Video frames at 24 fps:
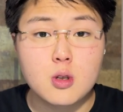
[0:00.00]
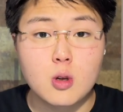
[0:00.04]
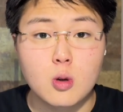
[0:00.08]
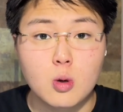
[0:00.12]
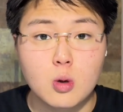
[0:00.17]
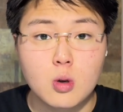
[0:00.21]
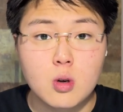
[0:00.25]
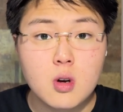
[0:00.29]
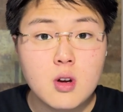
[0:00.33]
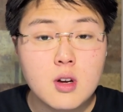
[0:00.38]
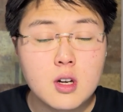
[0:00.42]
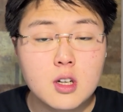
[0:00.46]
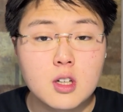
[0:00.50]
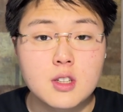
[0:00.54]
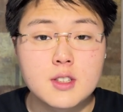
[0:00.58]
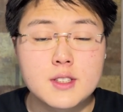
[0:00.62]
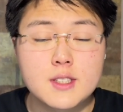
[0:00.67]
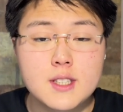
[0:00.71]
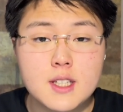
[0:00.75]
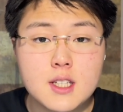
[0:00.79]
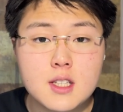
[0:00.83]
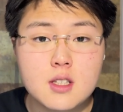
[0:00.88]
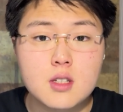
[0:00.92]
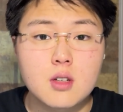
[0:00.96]
law
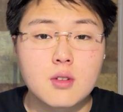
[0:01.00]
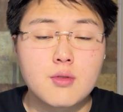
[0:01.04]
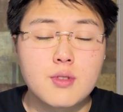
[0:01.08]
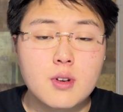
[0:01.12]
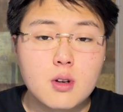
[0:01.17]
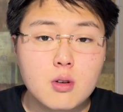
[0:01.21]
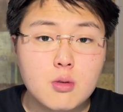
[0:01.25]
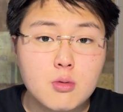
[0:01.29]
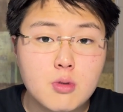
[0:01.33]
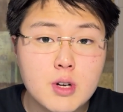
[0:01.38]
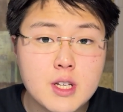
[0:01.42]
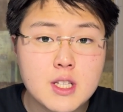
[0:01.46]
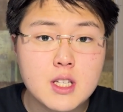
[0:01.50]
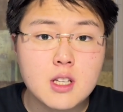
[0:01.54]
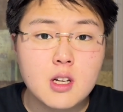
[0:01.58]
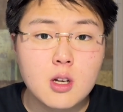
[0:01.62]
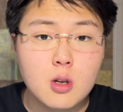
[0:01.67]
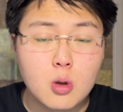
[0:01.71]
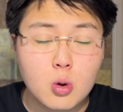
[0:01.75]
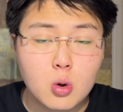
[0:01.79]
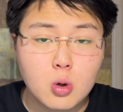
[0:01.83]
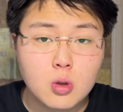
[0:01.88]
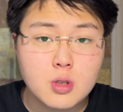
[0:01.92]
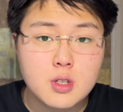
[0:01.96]
consists of written
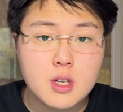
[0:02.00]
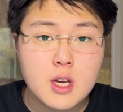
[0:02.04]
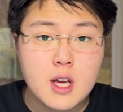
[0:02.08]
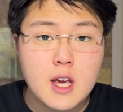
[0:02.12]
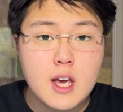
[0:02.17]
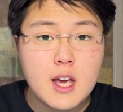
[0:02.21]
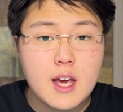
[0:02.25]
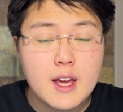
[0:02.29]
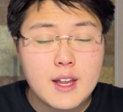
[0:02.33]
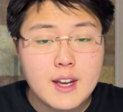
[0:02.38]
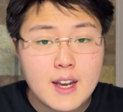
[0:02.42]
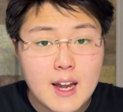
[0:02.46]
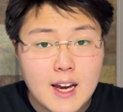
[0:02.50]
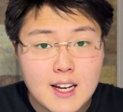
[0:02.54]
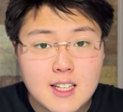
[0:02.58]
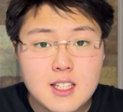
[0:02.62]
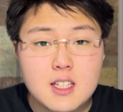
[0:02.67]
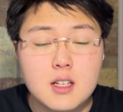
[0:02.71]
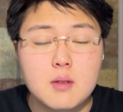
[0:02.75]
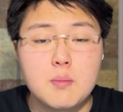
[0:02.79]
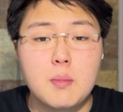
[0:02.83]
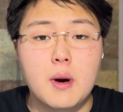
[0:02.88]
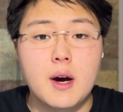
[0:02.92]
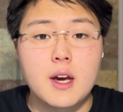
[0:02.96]
laws
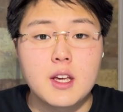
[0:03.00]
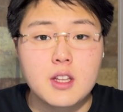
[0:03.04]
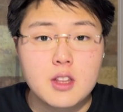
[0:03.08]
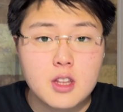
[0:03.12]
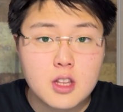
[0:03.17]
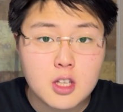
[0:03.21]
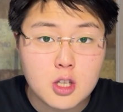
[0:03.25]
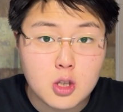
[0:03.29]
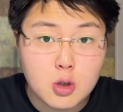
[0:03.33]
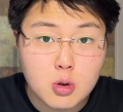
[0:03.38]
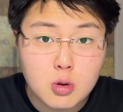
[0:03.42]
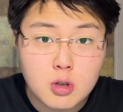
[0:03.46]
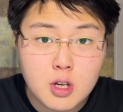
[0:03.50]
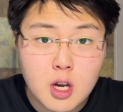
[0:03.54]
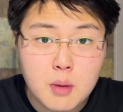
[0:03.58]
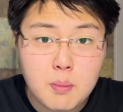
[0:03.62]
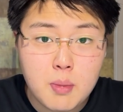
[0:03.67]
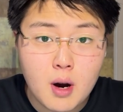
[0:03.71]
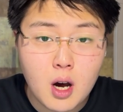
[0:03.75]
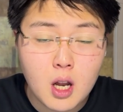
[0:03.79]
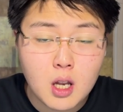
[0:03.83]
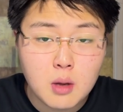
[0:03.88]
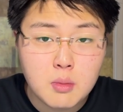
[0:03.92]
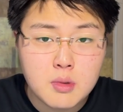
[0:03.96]
enacted by the UK
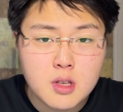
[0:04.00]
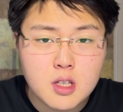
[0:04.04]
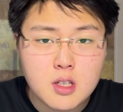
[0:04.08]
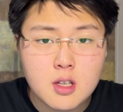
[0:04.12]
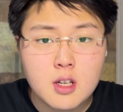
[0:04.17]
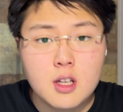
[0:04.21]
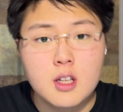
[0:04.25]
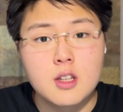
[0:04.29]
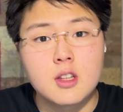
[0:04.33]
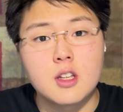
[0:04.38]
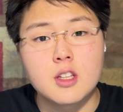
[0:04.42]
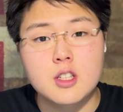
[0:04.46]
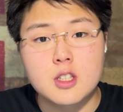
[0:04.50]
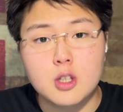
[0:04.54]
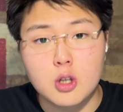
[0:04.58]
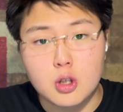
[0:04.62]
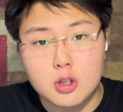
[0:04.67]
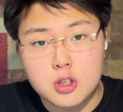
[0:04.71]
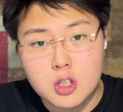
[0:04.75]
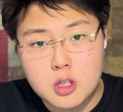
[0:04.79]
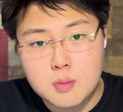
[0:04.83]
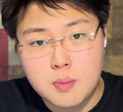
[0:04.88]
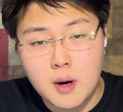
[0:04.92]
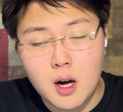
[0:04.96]
Parliament, the
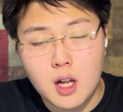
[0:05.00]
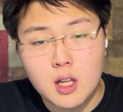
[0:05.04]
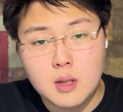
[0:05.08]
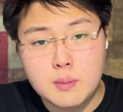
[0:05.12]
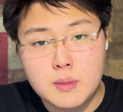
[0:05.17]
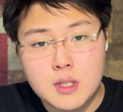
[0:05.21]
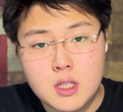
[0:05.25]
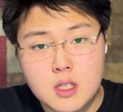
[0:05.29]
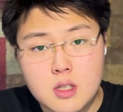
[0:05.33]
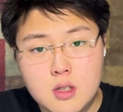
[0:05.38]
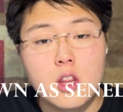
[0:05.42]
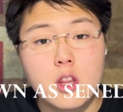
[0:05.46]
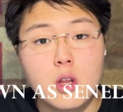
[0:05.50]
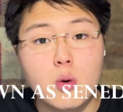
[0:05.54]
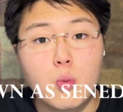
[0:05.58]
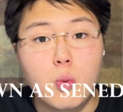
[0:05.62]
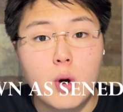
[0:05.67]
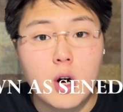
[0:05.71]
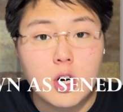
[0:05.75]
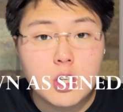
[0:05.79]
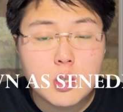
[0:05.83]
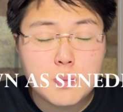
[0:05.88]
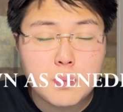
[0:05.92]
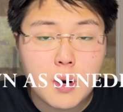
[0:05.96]
Scottish Parliament, the
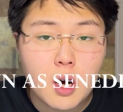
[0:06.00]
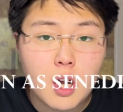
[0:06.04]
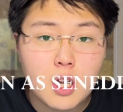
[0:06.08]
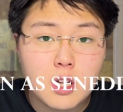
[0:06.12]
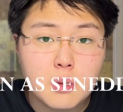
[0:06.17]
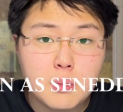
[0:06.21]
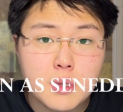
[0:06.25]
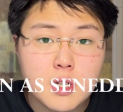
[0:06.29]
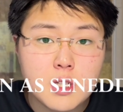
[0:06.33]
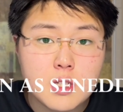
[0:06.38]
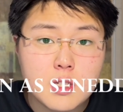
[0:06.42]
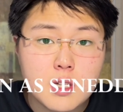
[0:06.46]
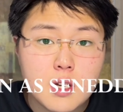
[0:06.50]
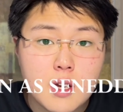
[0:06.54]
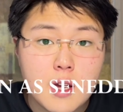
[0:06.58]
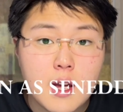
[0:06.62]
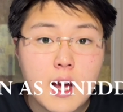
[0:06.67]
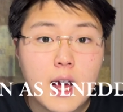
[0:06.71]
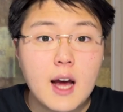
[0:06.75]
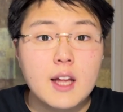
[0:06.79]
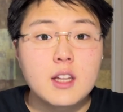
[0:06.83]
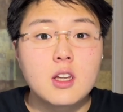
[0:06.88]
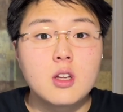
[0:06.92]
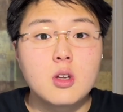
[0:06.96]
Welsh Parliament,
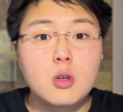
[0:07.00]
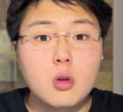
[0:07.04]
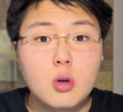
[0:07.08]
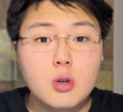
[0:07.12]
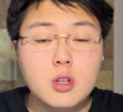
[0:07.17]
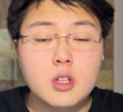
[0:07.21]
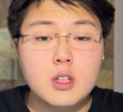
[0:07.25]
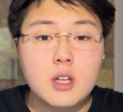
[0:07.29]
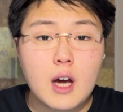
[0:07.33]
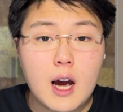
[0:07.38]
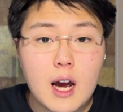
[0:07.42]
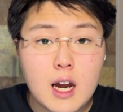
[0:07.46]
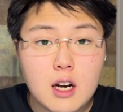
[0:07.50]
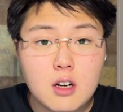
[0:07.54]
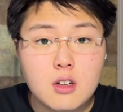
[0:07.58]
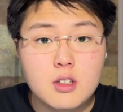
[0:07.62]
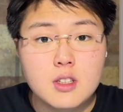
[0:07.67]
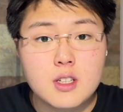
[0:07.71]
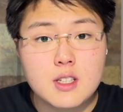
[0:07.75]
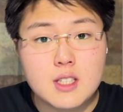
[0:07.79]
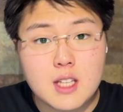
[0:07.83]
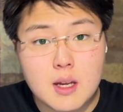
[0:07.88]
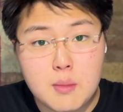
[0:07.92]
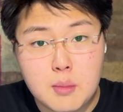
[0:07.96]
and the Northern Ireland
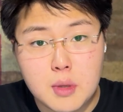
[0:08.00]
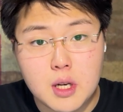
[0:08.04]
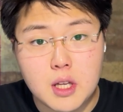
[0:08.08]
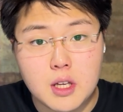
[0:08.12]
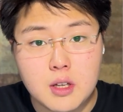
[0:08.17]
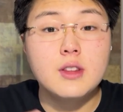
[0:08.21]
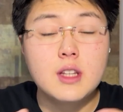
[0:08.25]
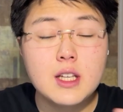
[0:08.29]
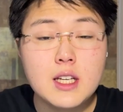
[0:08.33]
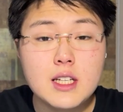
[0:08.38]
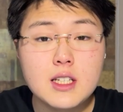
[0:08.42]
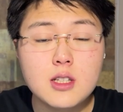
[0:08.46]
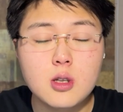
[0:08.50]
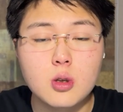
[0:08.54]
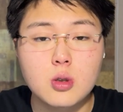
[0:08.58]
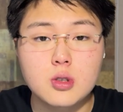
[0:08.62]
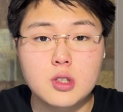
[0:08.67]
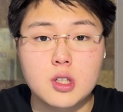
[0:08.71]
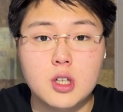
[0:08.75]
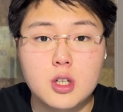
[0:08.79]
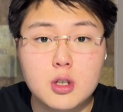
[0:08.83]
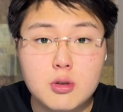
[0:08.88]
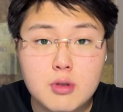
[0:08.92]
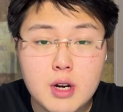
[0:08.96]
Assembly. These laws
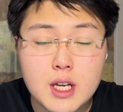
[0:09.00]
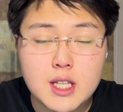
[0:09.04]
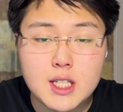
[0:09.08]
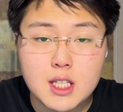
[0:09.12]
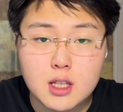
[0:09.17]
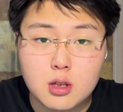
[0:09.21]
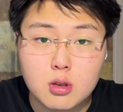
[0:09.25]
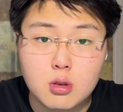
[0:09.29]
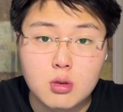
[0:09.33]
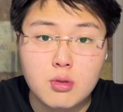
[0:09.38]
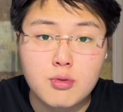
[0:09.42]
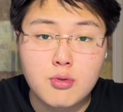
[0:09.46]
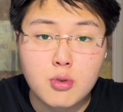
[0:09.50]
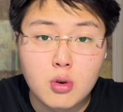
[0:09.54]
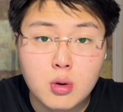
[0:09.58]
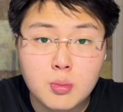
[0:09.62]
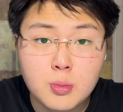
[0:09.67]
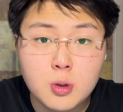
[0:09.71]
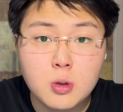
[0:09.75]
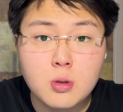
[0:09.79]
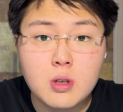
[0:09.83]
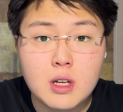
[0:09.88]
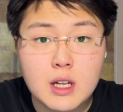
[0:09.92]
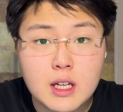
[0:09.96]
are created through
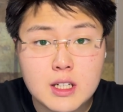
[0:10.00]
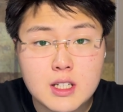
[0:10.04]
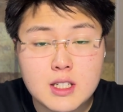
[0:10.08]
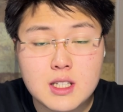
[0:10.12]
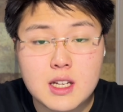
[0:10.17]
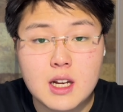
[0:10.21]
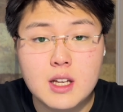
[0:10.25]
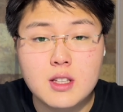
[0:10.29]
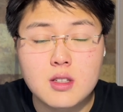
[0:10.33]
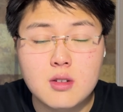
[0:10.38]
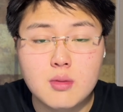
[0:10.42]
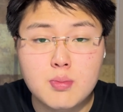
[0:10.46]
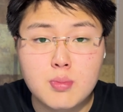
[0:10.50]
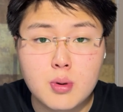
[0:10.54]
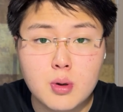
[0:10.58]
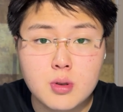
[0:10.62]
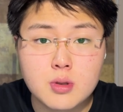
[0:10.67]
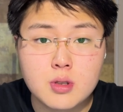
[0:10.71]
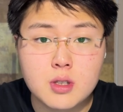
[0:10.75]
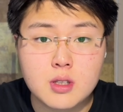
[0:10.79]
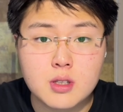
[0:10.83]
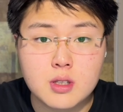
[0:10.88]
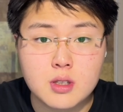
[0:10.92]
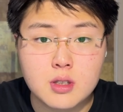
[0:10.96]
formal legislative
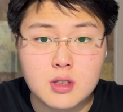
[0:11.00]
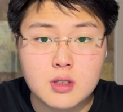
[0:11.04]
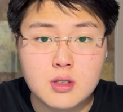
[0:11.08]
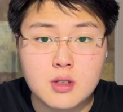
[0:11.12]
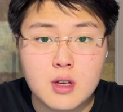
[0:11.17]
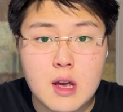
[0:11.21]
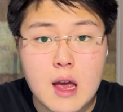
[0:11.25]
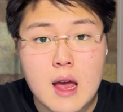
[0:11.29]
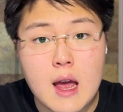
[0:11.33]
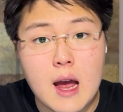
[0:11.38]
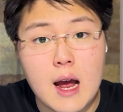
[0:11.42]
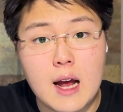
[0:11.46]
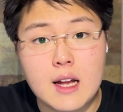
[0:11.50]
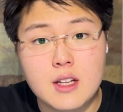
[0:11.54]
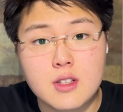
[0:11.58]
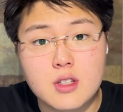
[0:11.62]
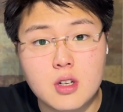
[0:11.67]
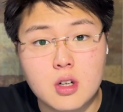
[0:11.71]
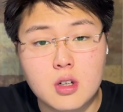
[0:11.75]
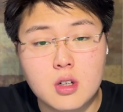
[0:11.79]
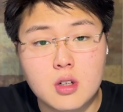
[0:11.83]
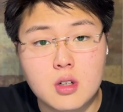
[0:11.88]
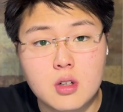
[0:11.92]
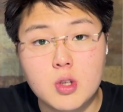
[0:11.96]
processes and
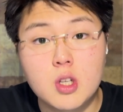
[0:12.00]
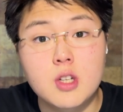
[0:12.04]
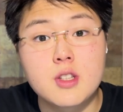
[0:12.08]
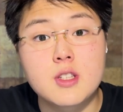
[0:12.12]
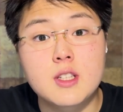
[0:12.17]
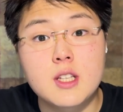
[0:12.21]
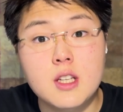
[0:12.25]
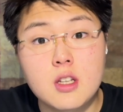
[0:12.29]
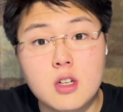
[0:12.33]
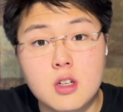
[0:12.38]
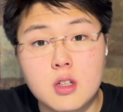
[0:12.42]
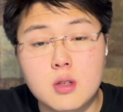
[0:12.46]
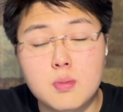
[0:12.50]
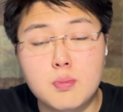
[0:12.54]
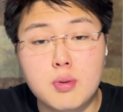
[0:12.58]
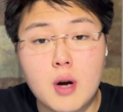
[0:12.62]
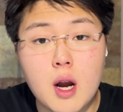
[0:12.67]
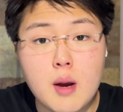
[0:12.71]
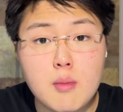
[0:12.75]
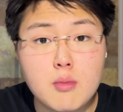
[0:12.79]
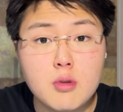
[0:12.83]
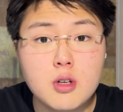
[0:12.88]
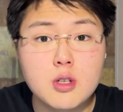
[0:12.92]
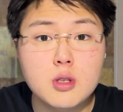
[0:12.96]
are considered
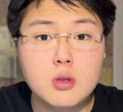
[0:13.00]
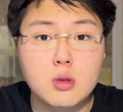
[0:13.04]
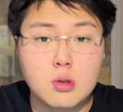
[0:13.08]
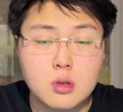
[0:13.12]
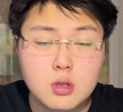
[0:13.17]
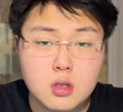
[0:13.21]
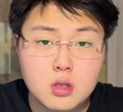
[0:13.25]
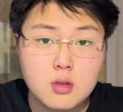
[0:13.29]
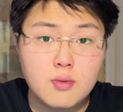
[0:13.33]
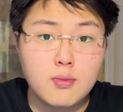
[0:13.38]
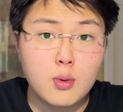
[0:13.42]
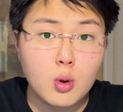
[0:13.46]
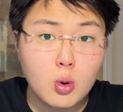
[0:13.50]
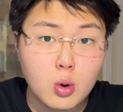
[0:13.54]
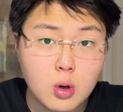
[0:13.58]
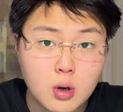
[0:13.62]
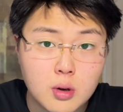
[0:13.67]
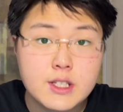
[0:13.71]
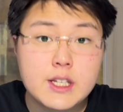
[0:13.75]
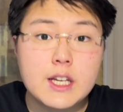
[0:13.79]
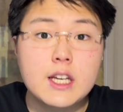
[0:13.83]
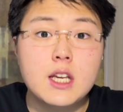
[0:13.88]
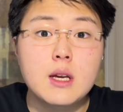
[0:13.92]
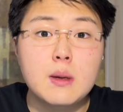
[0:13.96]
primary sources of law,
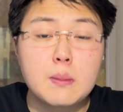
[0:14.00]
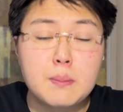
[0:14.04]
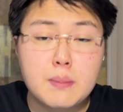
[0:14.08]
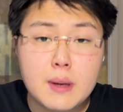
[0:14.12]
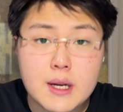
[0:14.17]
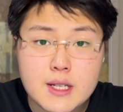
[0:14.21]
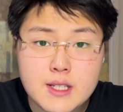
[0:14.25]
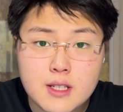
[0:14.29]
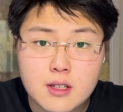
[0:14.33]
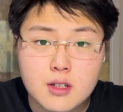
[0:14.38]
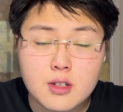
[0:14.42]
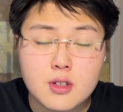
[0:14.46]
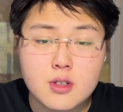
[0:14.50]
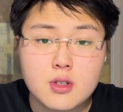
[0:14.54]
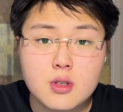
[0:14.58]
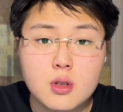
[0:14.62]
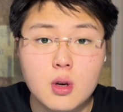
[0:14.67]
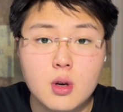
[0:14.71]
taking precedence